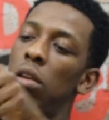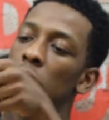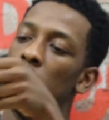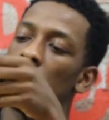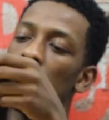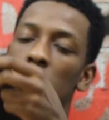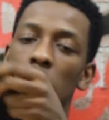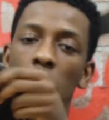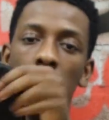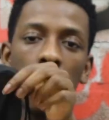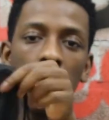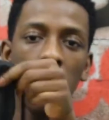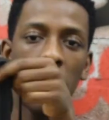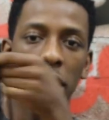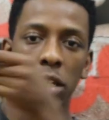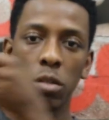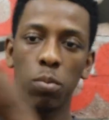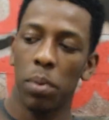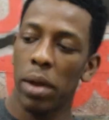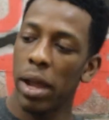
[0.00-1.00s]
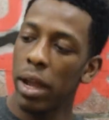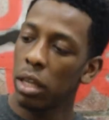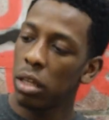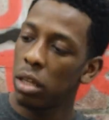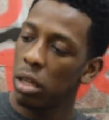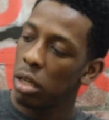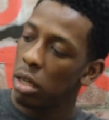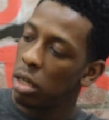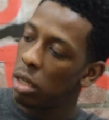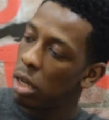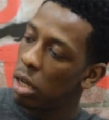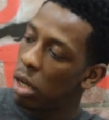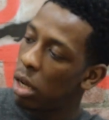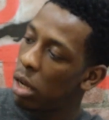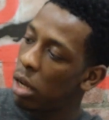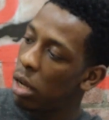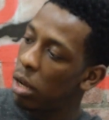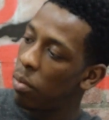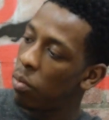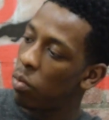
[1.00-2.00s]
You get a nice bag,
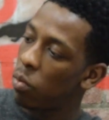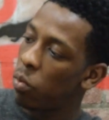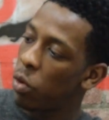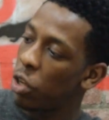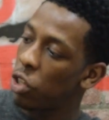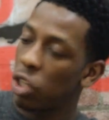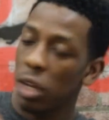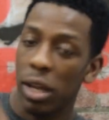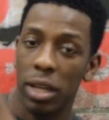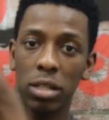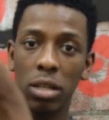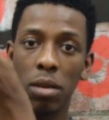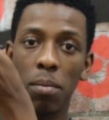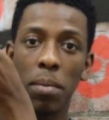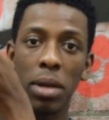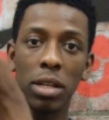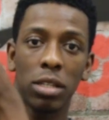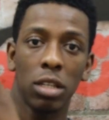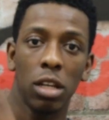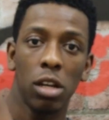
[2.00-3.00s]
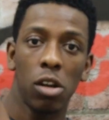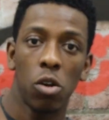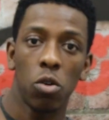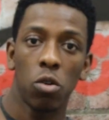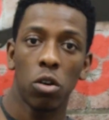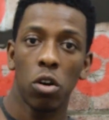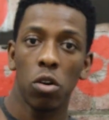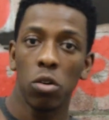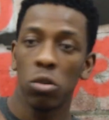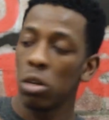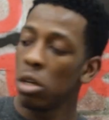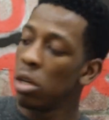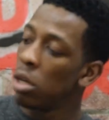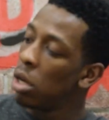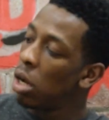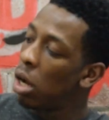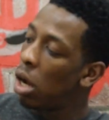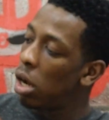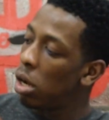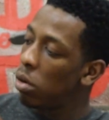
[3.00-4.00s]
which has the Messi logo,
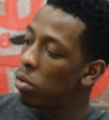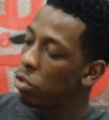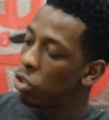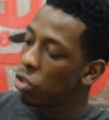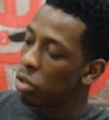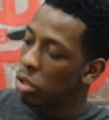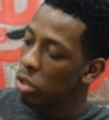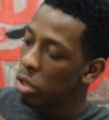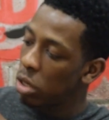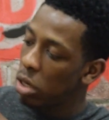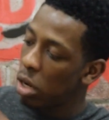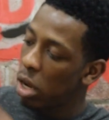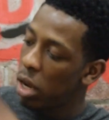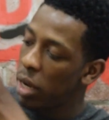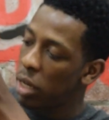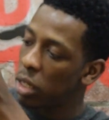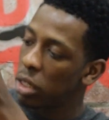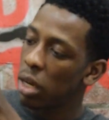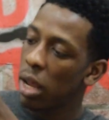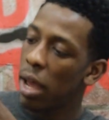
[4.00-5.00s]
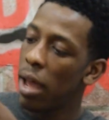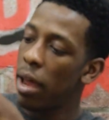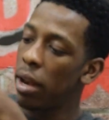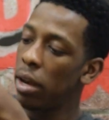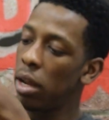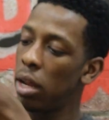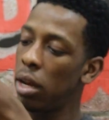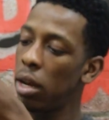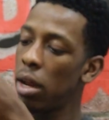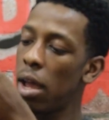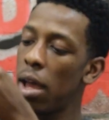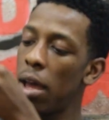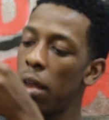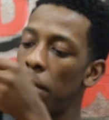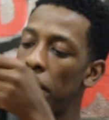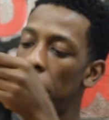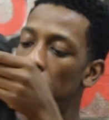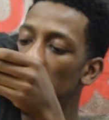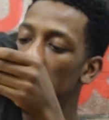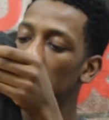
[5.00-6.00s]
which is nice, and then at the
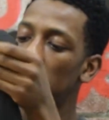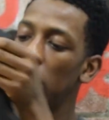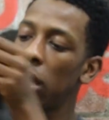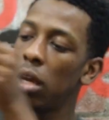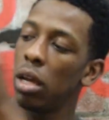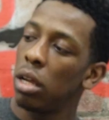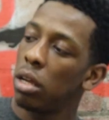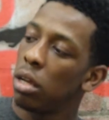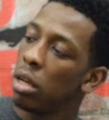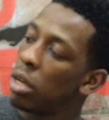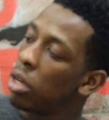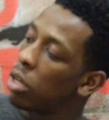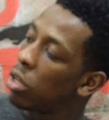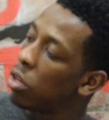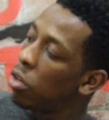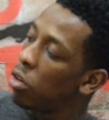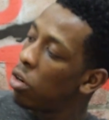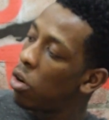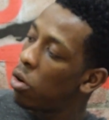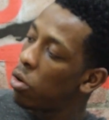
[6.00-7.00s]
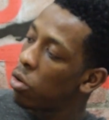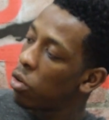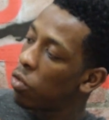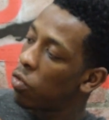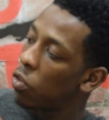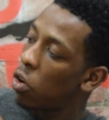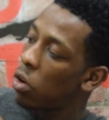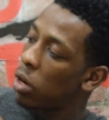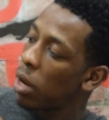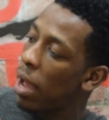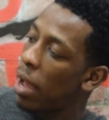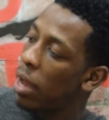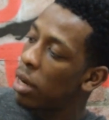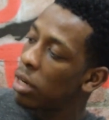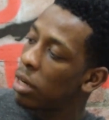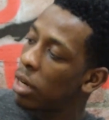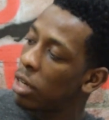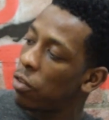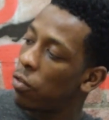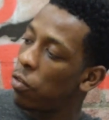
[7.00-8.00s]
back here, you've got the
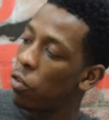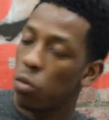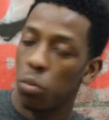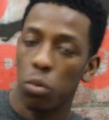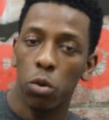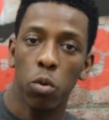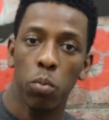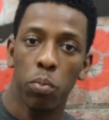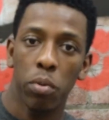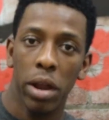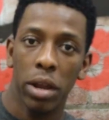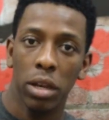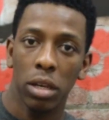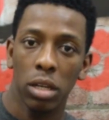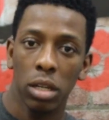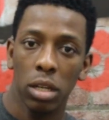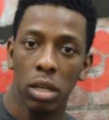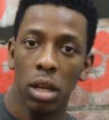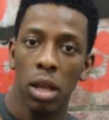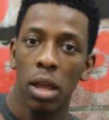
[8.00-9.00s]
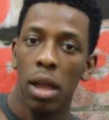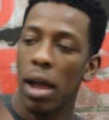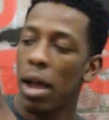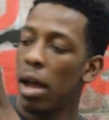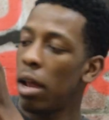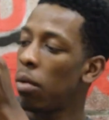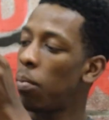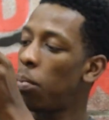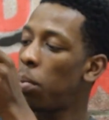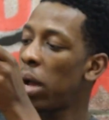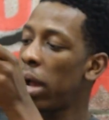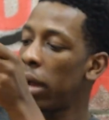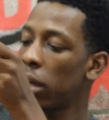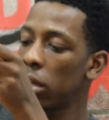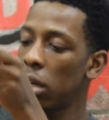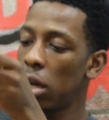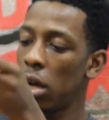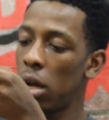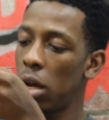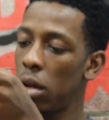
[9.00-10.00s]
Adidas football branding at the back.
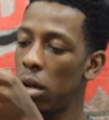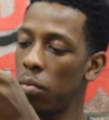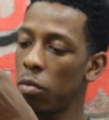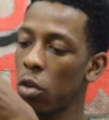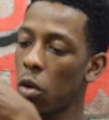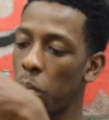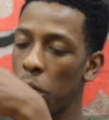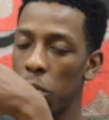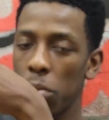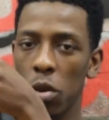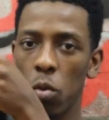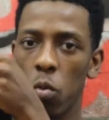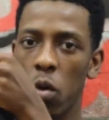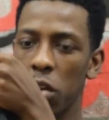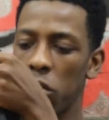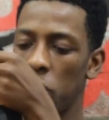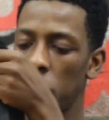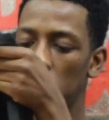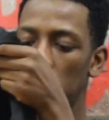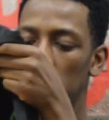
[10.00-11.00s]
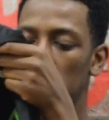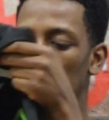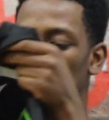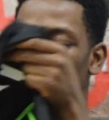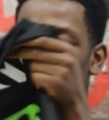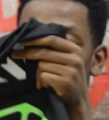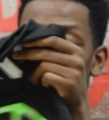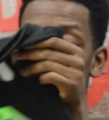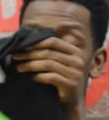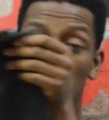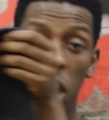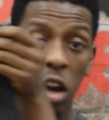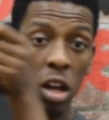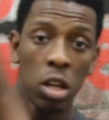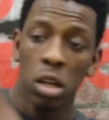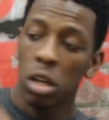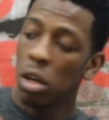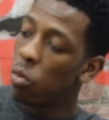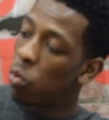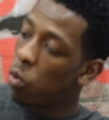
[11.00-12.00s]
You're probably wondering, if you are,
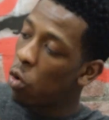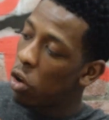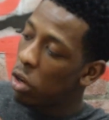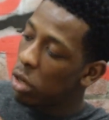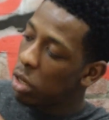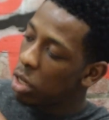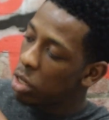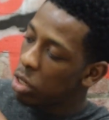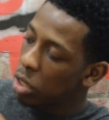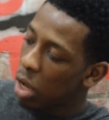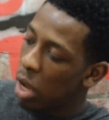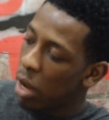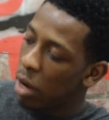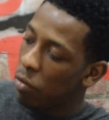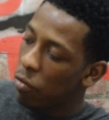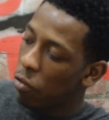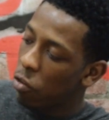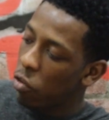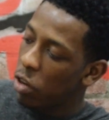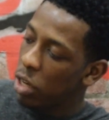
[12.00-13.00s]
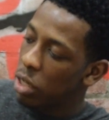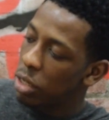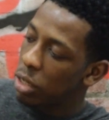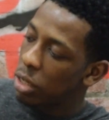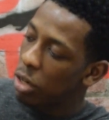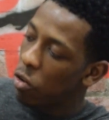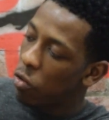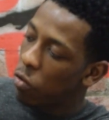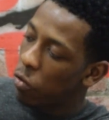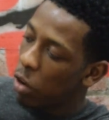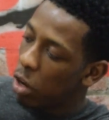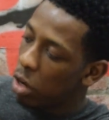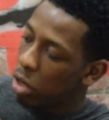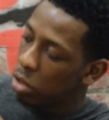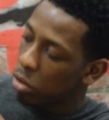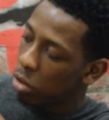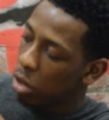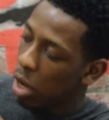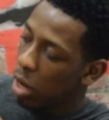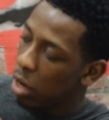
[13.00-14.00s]
what this kind of green silver
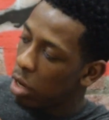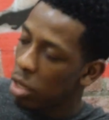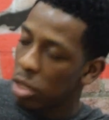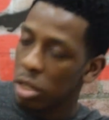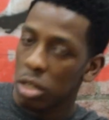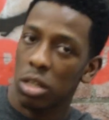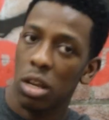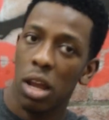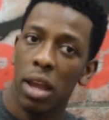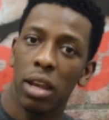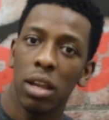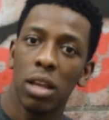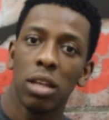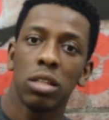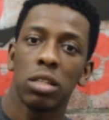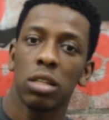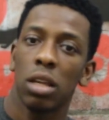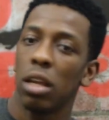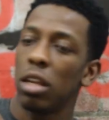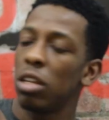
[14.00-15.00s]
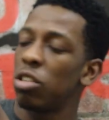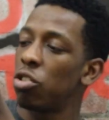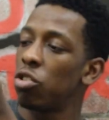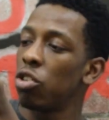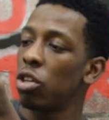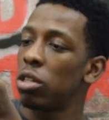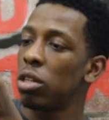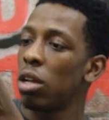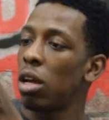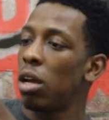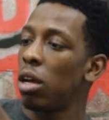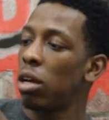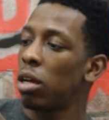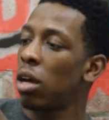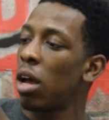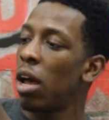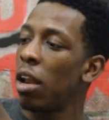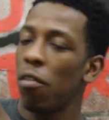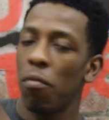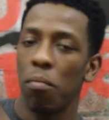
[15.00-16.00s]
kind of design is. It's just a
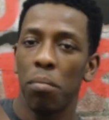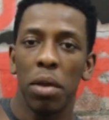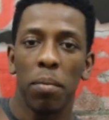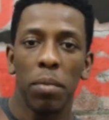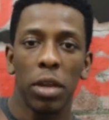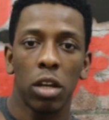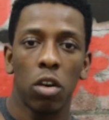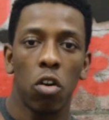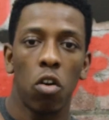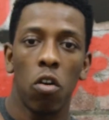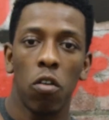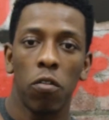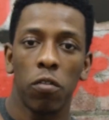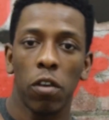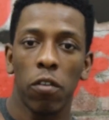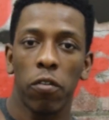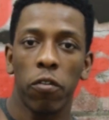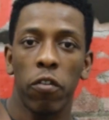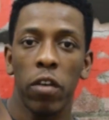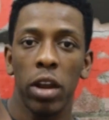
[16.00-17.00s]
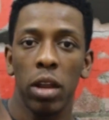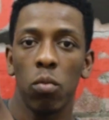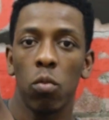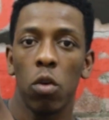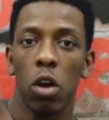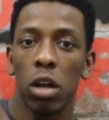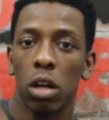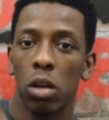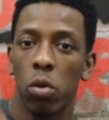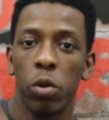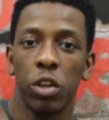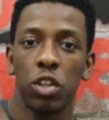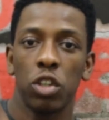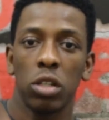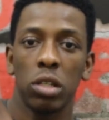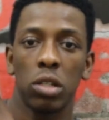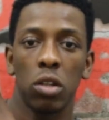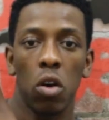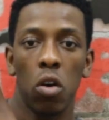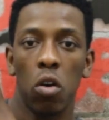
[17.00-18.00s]
kind of mimic of the framework which
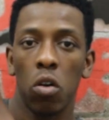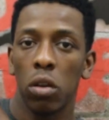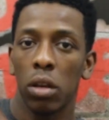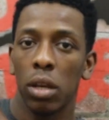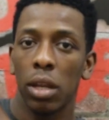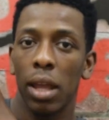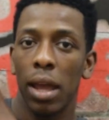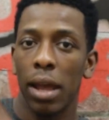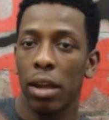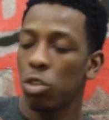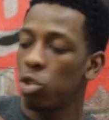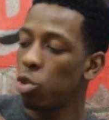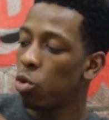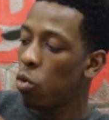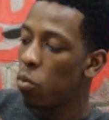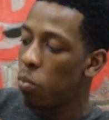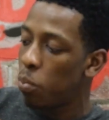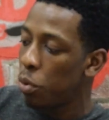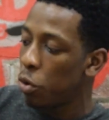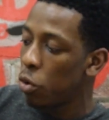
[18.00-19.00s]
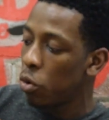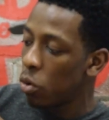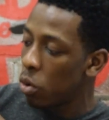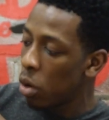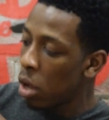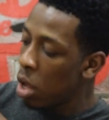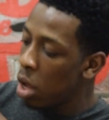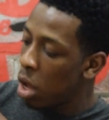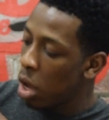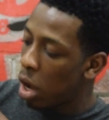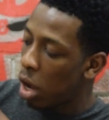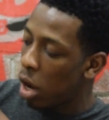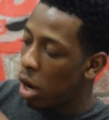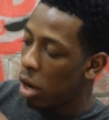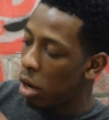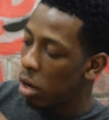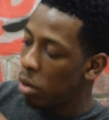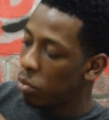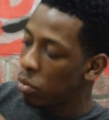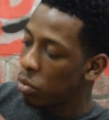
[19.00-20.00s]
is on the actual boot.
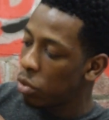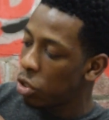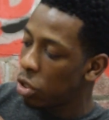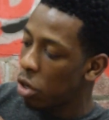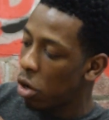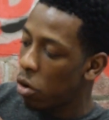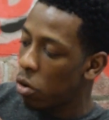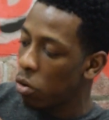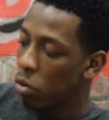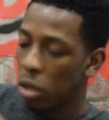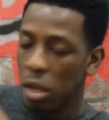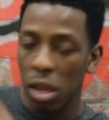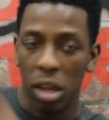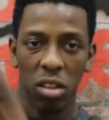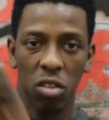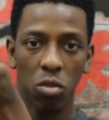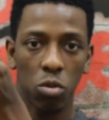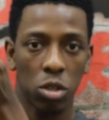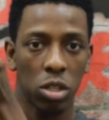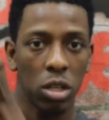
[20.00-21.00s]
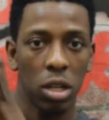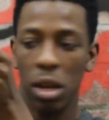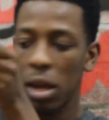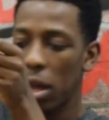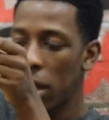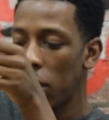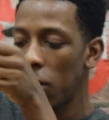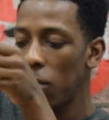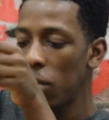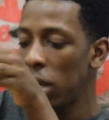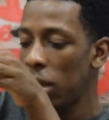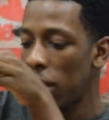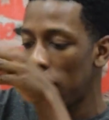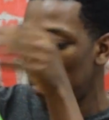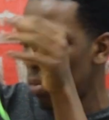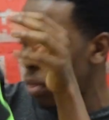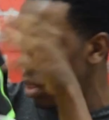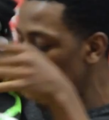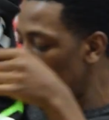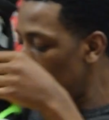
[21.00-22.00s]
So yeah, you'll see that in a minute.
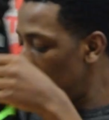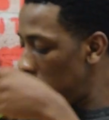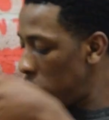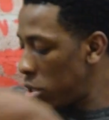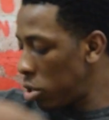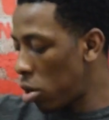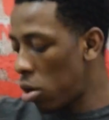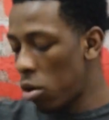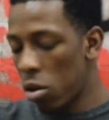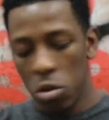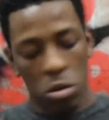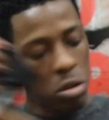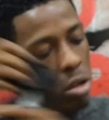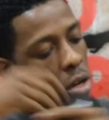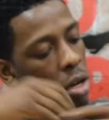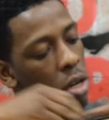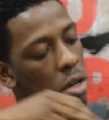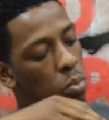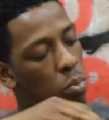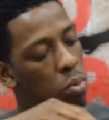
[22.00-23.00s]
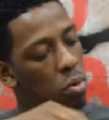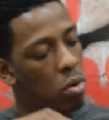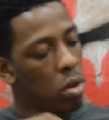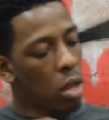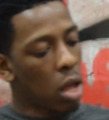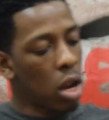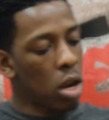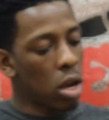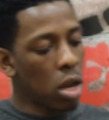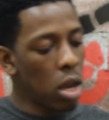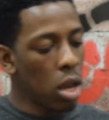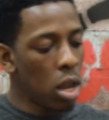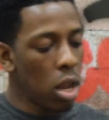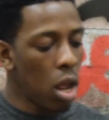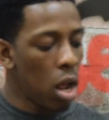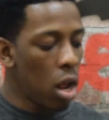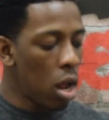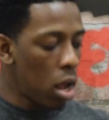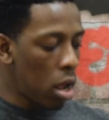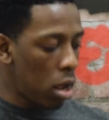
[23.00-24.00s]
So let's put that
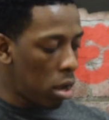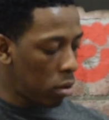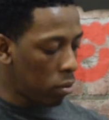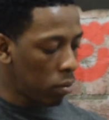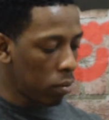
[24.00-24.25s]
there.